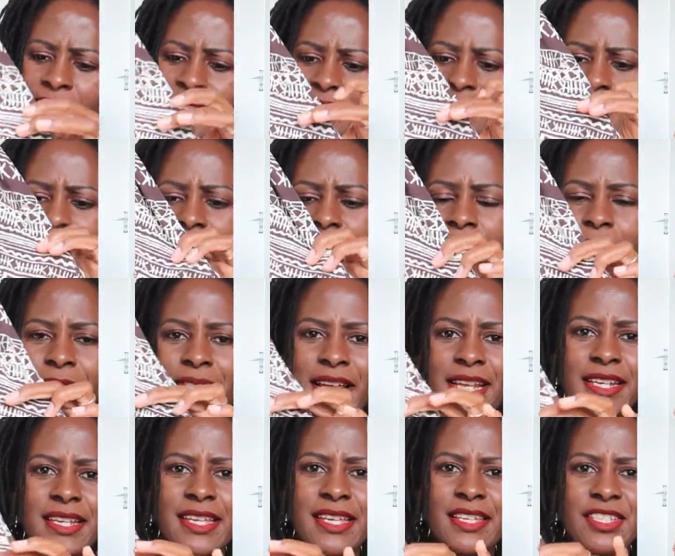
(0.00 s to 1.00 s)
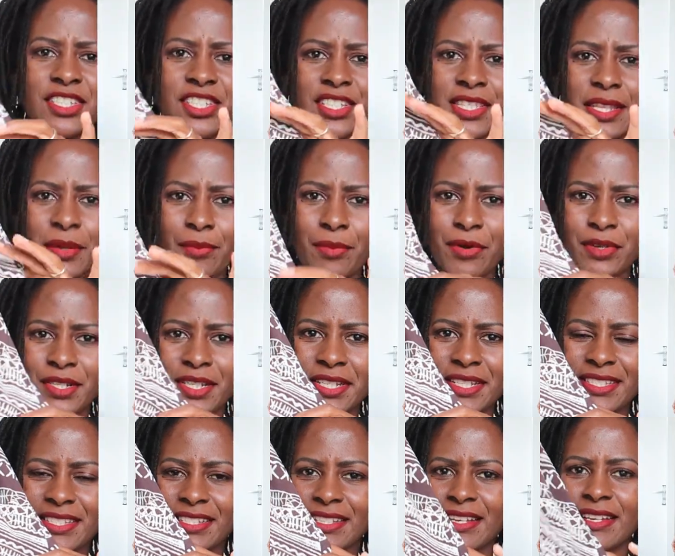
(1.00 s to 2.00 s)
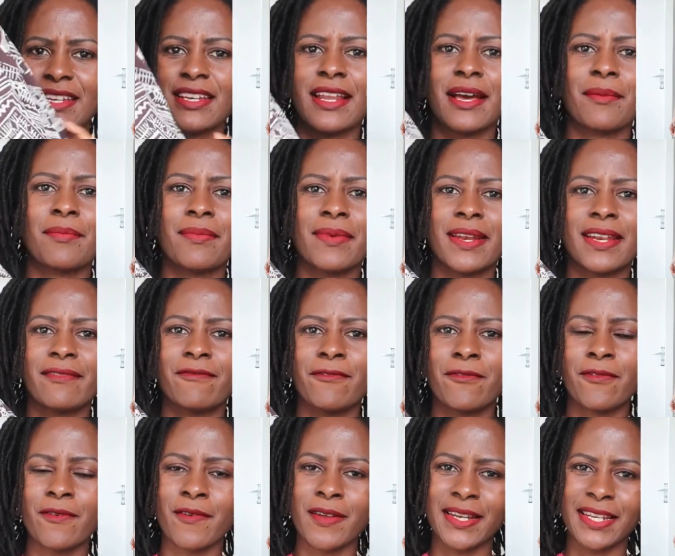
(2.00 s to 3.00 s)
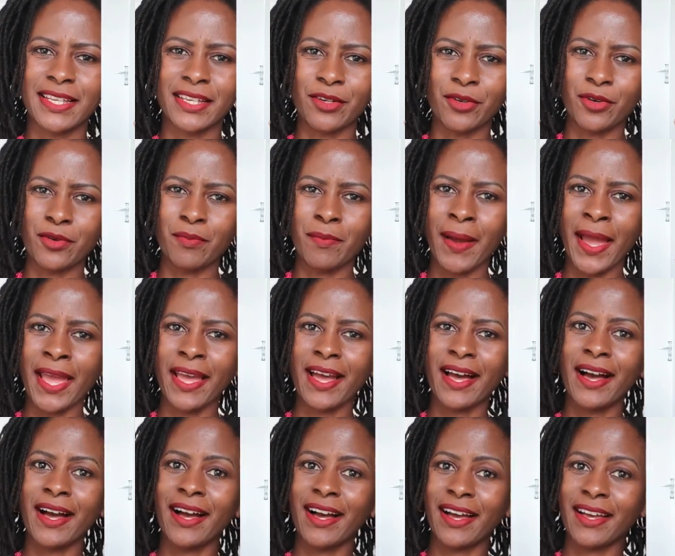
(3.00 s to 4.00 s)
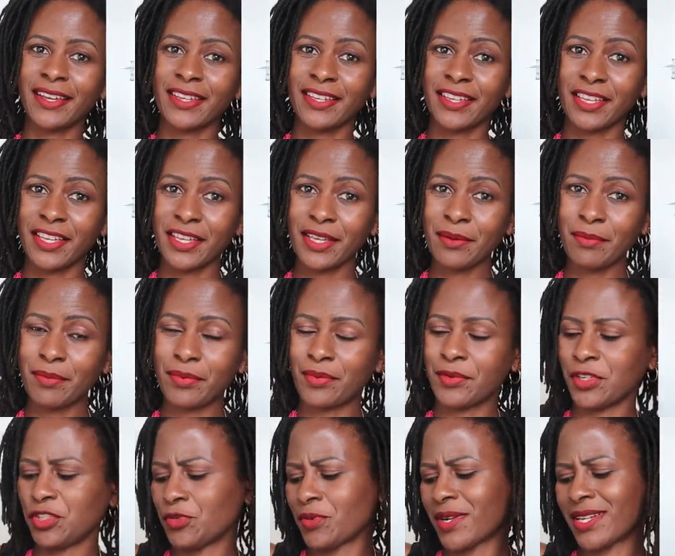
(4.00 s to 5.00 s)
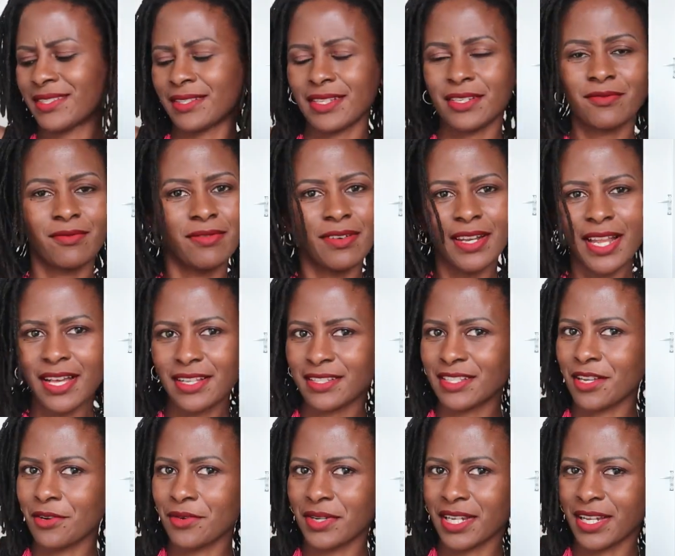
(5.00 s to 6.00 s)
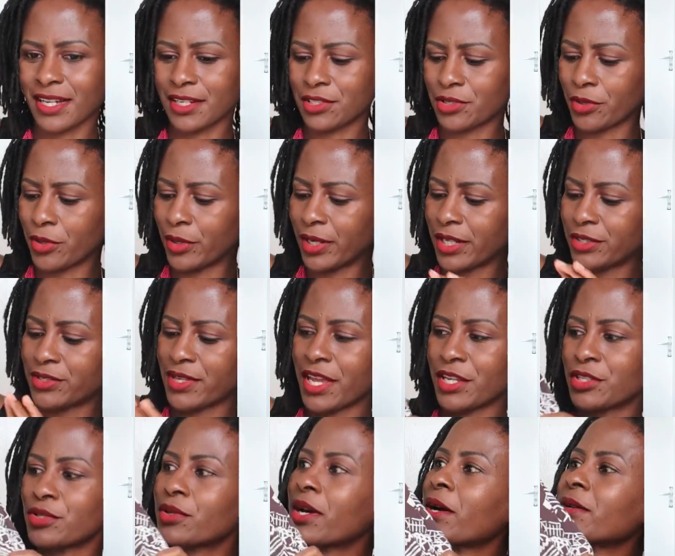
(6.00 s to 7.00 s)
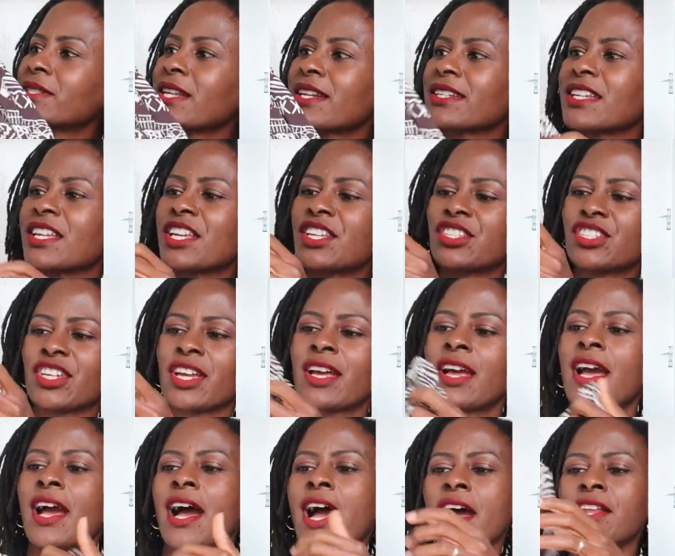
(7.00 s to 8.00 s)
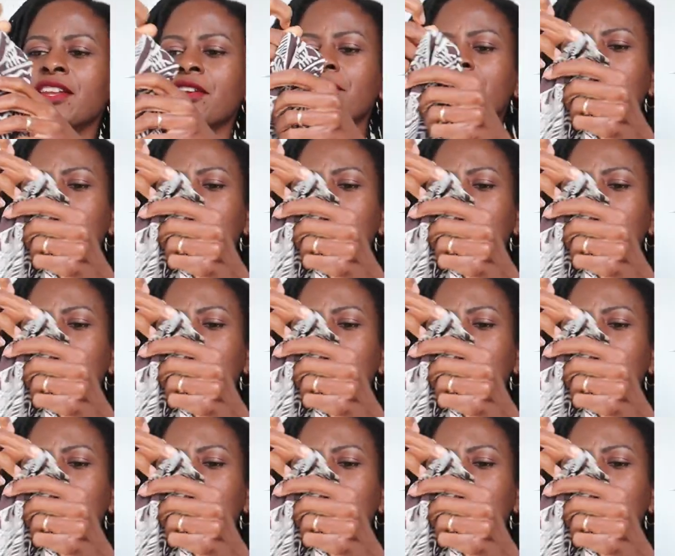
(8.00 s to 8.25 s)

taking out an inch in the bodice ended up falling on my high hip which wasn't flattering at all so i took out an inch and i